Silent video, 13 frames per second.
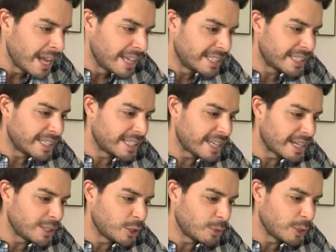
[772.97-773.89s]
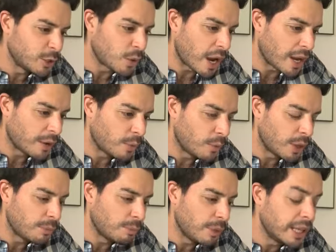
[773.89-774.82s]
Is it designed to be drunk
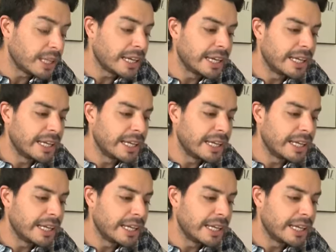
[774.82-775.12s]
with milk?